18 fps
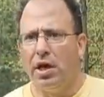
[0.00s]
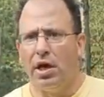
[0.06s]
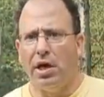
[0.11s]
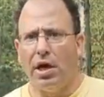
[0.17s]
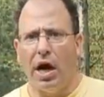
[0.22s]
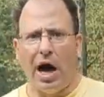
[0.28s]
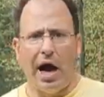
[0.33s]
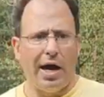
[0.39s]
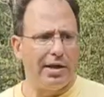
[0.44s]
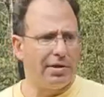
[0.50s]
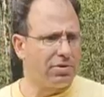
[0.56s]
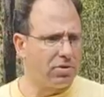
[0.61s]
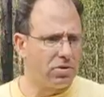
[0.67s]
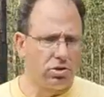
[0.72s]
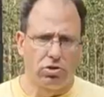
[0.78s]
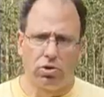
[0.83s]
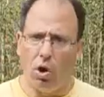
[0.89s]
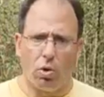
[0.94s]
I
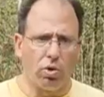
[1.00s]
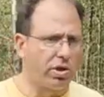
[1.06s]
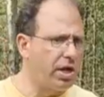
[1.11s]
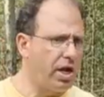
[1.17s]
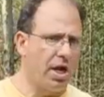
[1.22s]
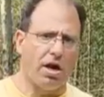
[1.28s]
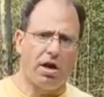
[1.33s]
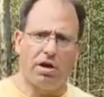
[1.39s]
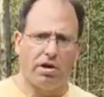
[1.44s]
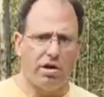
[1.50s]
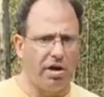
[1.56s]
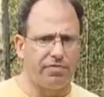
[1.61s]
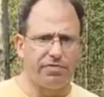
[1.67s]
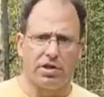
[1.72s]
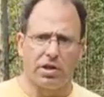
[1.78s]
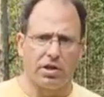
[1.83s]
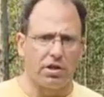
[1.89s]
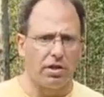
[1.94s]
don't care if
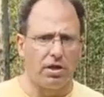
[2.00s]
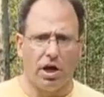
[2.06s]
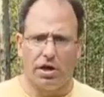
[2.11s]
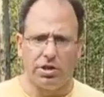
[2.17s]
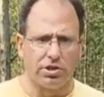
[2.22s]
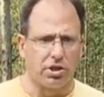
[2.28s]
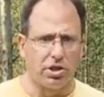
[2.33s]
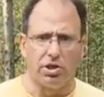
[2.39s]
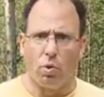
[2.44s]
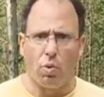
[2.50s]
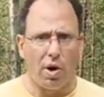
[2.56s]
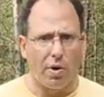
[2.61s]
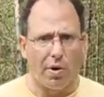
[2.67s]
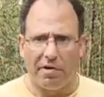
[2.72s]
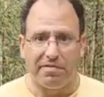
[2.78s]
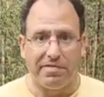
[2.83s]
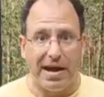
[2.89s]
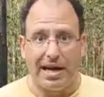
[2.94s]
the gun's going to wear
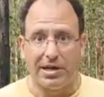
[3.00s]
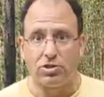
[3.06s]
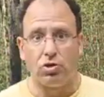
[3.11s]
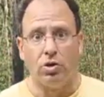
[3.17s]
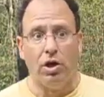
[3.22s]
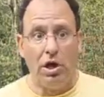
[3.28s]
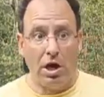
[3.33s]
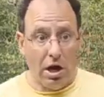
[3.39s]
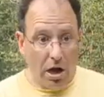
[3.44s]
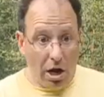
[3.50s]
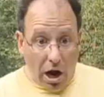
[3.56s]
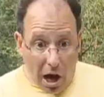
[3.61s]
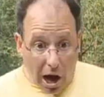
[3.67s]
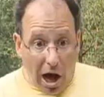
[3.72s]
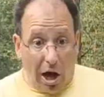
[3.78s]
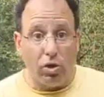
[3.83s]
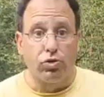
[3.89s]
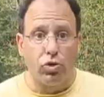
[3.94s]
out faster.
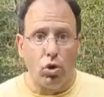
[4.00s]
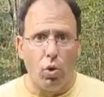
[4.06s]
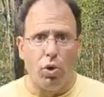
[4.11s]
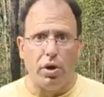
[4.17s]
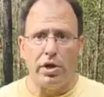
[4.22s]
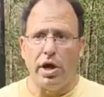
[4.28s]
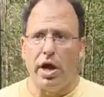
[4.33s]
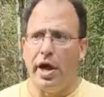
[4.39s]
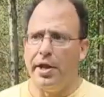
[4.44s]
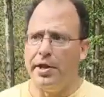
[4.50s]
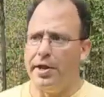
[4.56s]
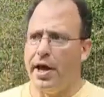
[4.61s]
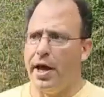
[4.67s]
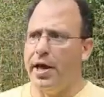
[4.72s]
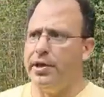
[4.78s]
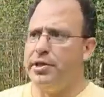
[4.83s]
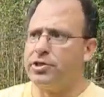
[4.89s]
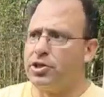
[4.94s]
I'll do it, and
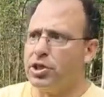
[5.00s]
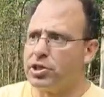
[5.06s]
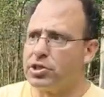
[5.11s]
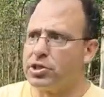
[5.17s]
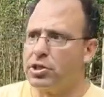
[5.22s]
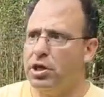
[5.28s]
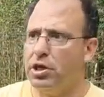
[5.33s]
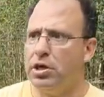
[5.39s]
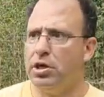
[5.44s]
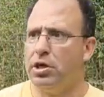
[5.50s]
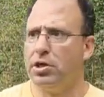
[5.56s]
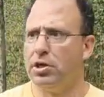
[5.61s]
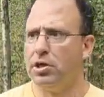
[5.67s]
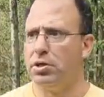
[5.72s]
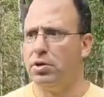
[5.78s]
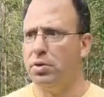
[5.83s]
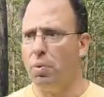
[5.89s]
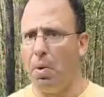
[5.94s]
then just
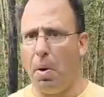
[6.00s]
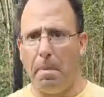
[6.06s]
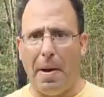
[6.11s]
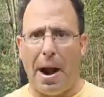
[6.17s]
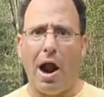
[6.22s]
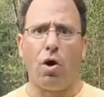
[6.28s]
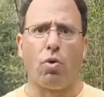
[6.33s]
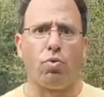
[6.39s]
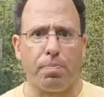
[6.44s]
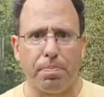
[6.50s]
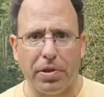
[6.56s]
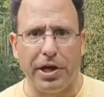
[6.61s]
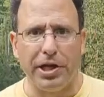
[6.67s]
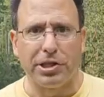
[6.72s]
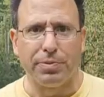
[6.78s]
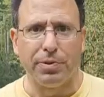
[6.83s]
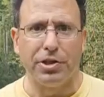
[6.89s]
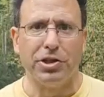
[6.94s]
a barrel
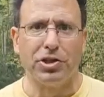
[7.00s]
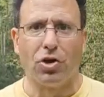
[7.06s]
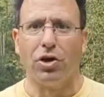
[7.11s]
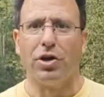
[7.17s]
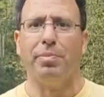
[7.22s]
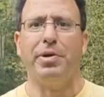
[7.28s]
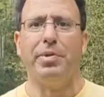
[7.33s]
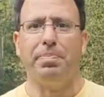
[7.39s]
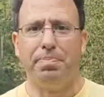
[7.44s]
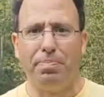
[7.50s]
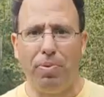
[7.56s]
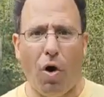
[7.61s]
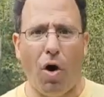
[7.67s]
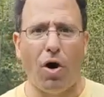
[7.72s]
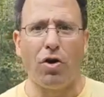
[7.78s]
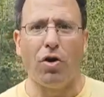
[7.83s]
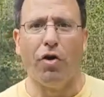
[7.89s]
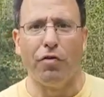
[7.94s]
replacement is going to be
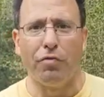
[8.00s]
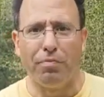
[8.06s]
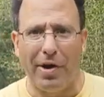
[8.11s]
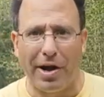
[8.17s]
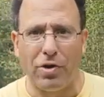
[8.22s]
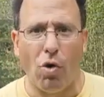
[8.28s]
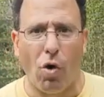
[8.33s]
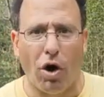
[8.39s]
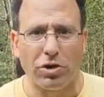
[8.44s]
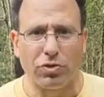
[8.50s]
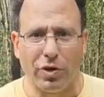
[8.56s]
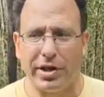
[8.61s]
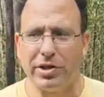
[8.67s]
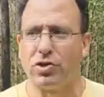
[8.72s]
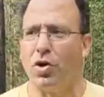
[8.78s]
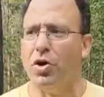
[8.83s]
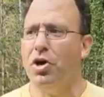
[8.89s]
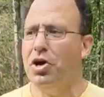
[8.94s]
part of my cost, right?
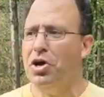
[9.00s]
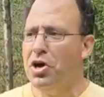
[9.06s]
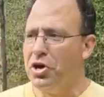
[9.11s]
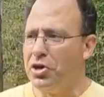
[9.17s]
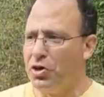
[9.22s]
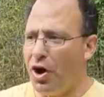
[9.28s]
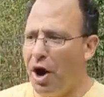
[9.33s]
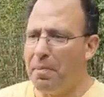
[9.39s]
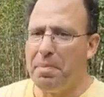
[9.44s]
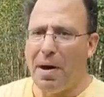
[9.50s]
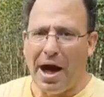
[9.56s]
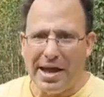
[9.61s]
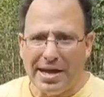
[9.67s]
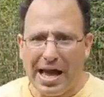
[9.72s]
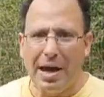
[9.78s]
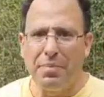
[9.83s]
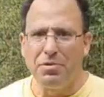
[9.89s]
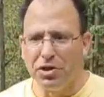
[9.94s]
So, you know, I'm
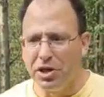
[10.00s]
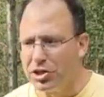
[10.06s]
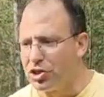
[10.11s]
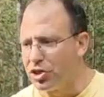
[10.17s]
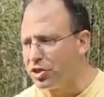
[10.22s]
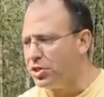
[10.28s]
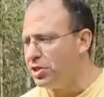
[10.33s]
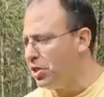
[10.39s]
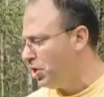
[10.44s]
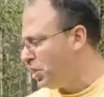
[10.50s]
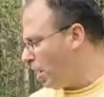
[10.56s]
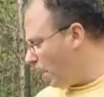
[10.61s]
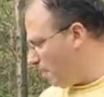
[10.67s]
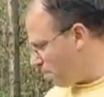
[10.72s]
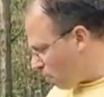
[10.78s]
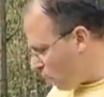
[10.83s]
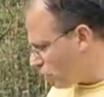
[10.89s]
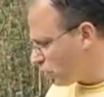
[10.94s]
buying ammunition,
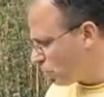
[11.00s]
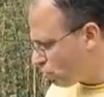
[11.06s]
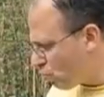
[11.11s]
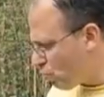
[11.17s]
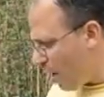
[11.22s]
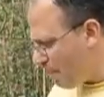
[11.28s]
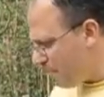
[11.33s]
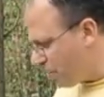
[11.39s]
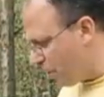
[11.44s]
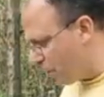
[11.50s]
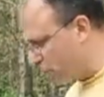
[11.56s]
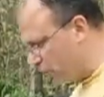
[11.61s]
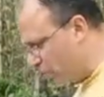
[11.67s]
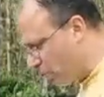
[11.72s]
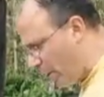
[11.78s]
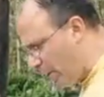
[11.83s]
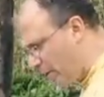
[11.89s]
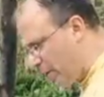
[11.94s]
I'm burning through ammunition,
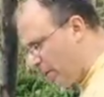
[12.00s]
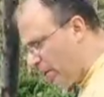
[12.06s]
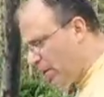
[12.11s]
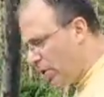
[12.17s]
right?